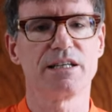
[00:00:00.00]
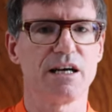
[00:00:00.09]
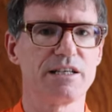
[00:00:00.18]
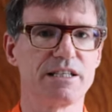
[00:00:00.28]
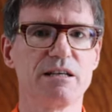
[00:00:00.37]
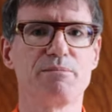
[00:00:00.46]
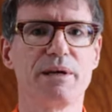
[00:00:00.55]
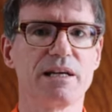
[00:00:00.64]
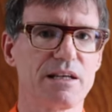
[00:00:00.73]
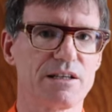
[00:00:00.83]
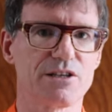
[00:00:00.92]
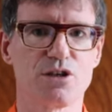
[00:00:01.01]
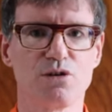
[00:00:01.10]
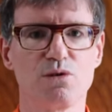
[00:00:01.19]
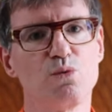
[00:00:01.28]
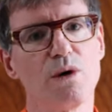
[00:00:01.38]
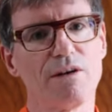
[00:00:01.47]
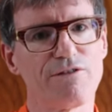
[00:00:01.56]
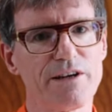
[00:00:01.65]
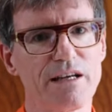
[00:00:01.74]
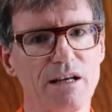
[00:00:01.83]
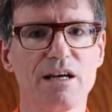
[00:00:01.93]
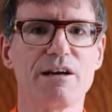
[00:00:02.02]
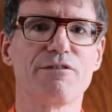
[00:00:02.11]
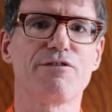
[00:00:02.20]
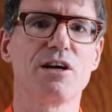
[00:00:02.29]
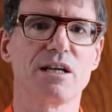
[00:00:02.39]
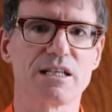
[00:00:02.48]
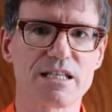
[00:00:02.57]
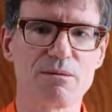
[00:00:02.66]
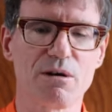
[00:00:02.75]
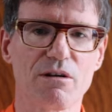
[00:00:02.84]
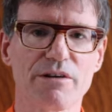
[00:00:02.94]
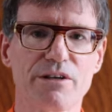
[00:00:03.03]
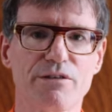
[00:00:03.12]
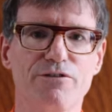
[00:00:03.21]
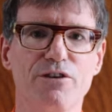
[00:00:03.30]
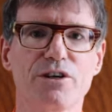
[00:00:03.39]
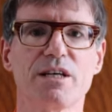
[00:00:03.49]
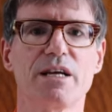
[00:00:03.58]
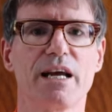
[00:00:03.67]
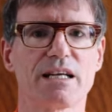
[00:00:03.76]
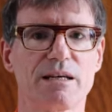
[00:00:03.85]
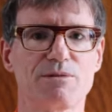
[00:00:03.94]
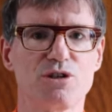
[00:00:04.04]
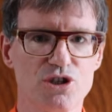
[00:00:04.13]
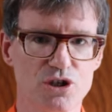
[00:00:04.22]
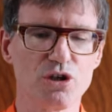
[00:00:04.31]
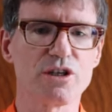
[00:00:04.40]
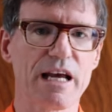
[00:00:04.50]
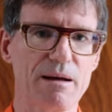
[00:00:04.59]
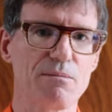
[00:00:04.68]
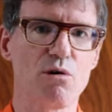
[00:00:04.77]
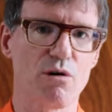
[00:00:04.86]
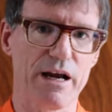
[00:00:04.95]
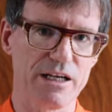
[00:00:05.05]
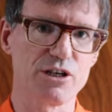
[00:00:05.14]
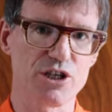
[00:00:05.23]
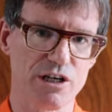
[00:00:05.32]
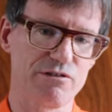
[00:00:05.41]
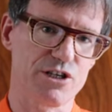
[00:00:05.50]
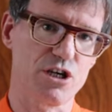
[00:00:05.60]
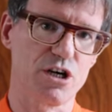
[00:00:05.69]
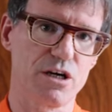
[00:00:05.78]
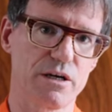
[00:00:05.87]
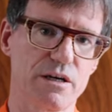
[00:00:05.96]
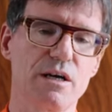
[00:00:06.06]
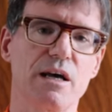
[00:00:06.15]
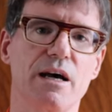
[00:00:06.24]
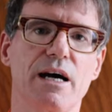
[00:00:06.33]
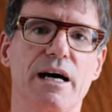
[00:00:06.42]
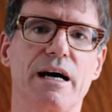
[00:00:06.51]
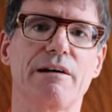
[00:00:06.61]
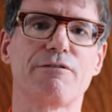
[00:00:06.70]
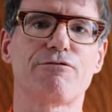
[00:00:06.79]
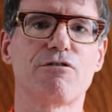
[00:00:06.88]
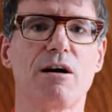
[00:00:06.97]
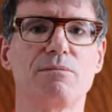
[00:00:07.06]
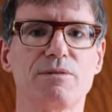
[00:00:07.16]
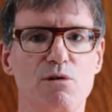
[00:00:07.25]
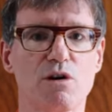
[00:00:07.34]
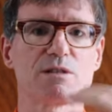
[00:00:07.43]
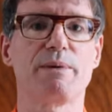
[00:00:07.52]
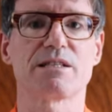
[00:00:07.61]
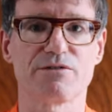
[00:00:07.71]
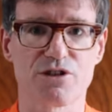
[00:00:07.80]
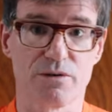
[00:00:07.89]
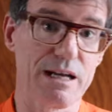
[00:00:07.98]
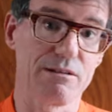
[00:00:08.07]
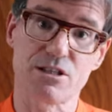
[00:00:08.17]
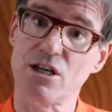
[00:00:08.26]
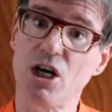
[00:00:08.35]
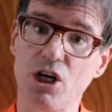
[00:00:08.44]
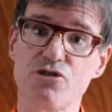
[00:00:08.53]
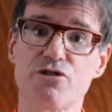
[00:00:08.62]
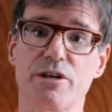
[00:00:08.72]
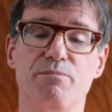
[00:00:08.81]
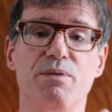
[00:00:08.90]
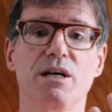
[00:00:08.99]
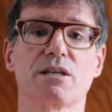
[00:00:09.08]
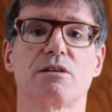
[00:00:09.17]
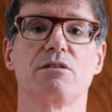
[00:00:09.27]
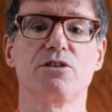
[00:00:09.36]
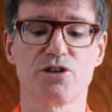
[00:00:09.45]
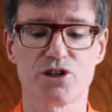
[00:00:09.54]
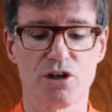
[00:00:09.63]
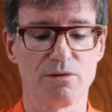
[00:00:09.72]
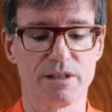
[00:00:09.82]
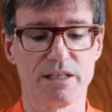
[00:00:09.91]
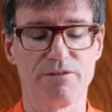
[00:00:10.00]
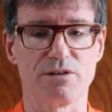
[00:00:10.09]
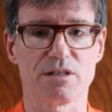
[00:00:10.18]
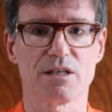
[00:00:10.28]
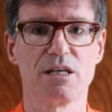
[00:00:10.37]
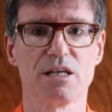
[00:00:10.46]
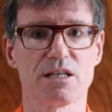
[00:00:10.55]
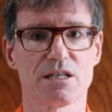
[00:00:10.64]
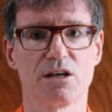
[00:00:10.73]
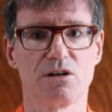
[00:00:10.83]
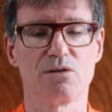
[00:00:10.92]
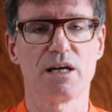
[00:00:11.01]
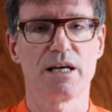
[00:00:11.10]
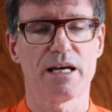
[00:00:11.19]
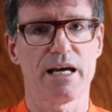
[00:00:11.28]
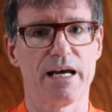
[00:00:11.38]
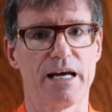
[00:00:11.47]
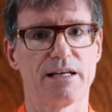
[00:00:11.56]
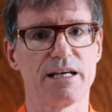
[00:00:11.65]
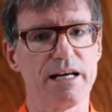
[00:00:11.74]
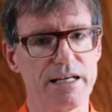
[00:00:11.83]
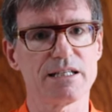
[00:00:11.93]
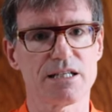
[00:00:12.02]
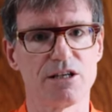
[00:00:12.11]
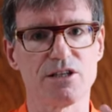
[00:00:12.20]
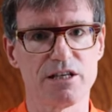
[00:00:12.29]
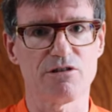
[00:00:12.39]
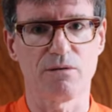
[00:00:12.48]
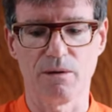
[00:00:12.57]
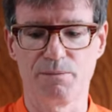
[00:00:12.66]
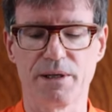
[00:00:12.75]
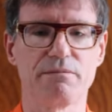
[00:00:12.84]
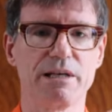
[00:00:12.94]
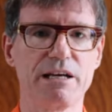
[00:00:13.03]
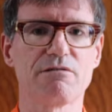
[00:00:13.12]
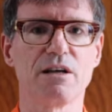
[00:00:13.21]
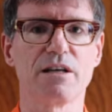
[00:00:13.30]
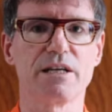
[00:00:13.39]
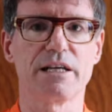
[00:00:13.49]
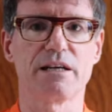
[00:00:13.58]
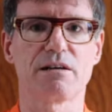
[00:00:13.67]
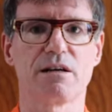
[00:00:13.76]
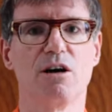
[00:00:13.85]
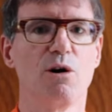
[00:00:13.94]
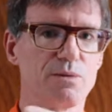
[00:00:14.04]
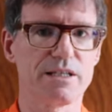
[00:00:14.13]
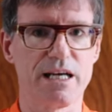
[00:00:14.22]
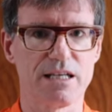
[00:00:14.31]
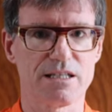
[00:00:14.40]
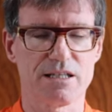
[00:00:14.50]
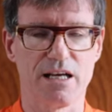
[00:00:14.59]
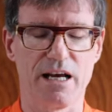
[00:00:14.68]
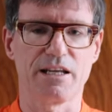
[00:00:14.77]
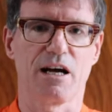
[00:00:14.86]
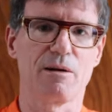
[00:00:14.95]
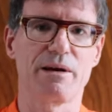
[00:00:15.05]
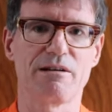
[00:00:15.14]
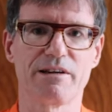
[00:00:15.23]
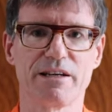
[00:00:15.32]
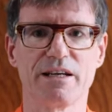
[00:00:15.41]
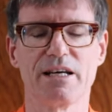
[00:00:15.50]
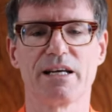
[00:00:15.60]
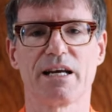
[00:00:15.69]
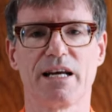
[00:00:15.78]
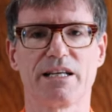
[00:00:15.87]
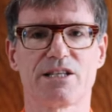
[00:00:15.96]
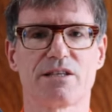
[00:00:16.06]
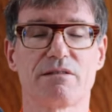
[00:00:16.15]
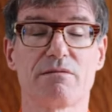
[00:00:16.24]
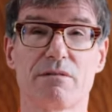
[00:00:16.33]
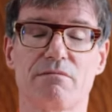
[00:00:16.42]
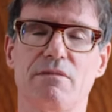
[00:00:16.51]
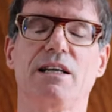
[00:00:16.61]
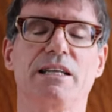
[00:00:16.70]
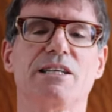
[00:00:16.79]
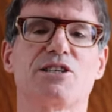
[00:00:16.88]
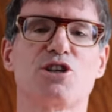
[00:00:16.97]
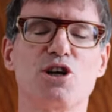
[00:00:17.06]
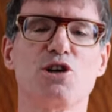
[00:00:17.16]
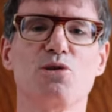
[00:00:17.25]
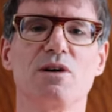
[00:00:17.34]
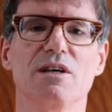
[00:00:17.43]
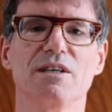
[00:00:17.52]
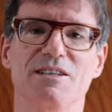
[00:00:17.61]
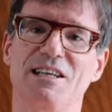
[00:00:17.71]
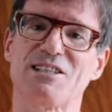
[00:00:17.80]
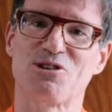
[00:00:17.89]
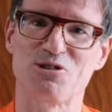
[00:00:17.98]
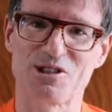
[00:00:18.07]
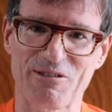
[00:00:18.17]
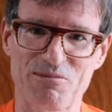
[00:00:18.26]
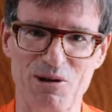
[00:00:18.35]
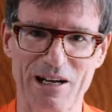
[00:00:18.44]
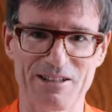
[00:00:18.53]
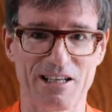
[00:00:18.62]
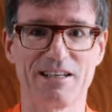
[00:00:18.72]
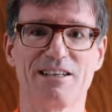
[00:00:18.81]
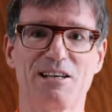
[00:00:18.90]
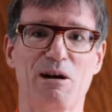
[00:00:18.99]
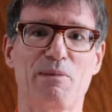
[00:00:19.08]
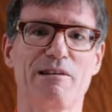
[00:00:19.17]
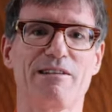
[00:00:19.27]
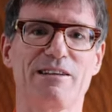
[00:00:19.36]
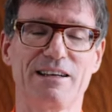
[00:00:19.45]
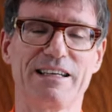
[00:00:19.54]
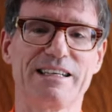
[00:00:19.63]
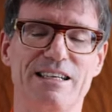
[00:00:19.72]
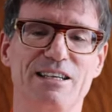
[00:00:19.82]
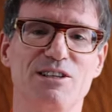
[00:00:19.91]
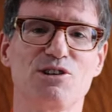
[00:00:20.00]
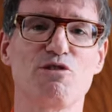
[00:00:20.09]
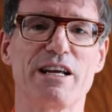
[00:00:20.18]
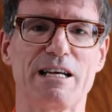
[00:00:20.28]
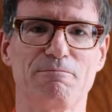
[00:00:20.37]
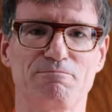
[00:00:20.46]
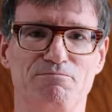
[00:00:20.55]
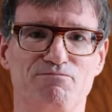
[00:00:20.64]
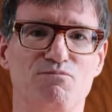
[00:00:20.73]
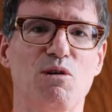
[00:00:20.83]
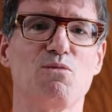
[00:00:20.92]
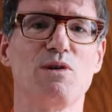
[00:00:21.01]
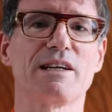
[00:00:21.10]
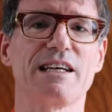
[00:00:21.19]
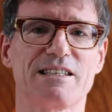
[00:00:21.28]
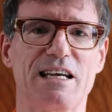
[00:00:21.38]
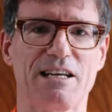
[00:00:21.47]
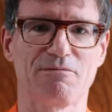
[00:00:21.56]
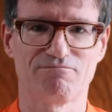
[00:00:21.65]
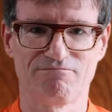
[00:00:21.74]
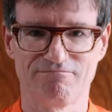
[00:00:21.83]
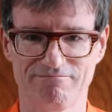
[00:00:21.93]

The idea being that the two will feel fairly similar on your foot, except you should get more energy return from the more expensive shoe. Now, there's $100 or €100 in the difference. So that is considerable. But later on in the year, I hope to test the Hyperion Elite 2, unless of course they've brought out the Hyperion Elite 3. But we'll get to that.